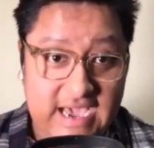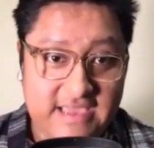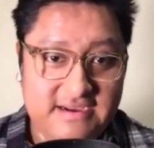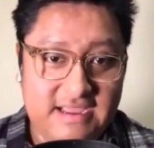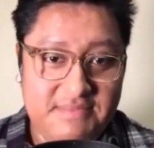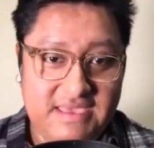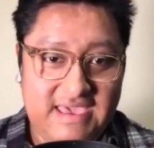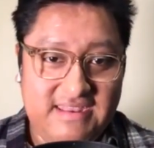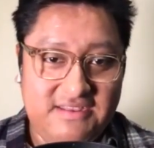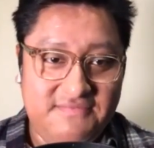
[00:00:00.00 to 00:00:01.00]
got your
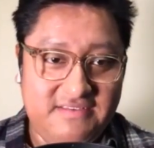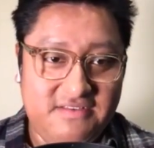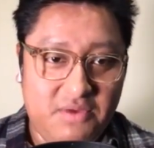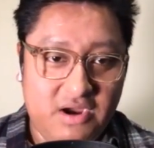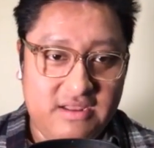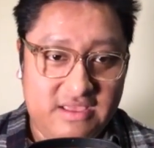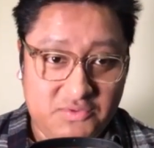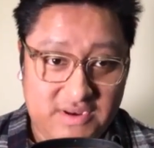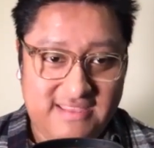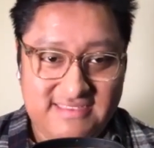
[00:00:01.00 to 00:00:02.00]
MBA in innovation and marketing in
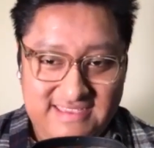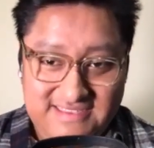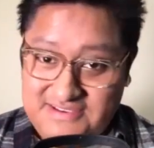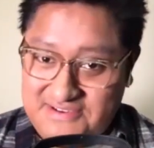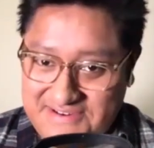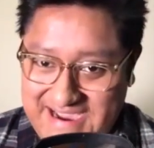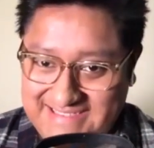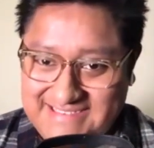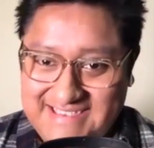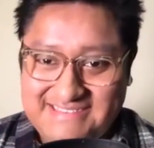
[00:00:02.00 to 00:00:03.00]
2019.
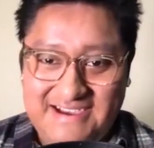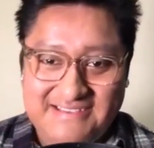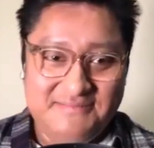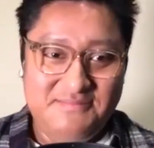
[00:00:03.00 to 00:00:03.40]
Congrats. That's awesome.